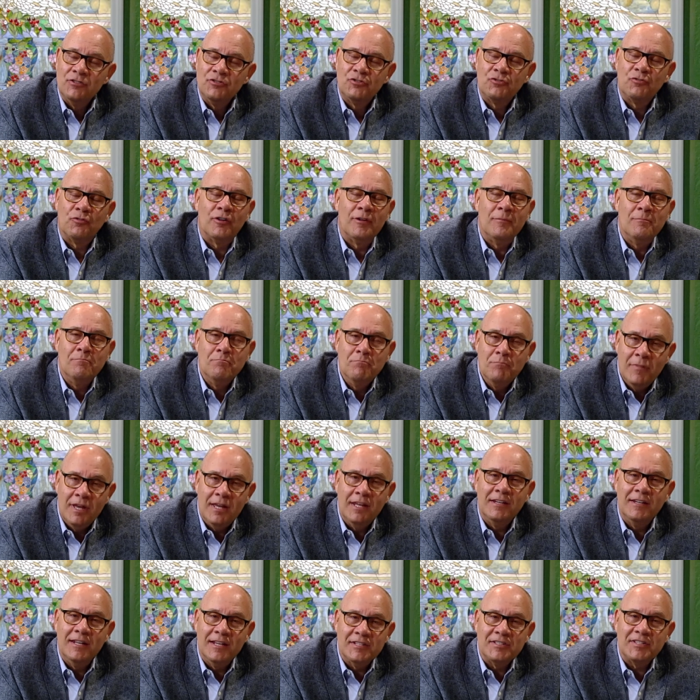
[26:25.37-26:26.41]

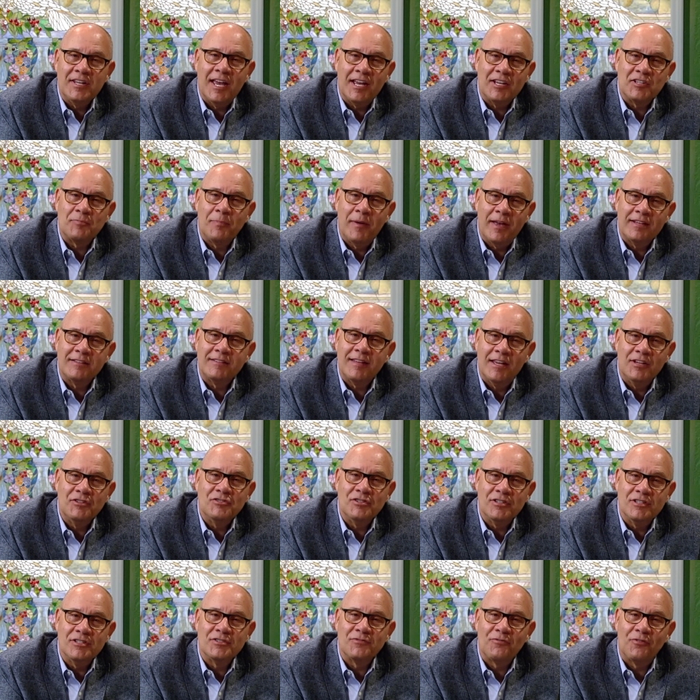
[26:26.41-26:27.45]
tremendous
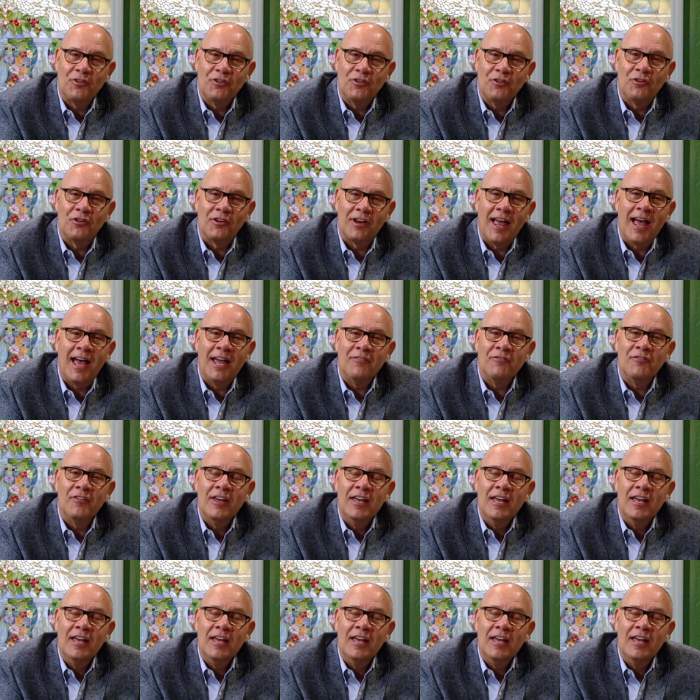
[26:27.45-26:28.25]
expectations for your life.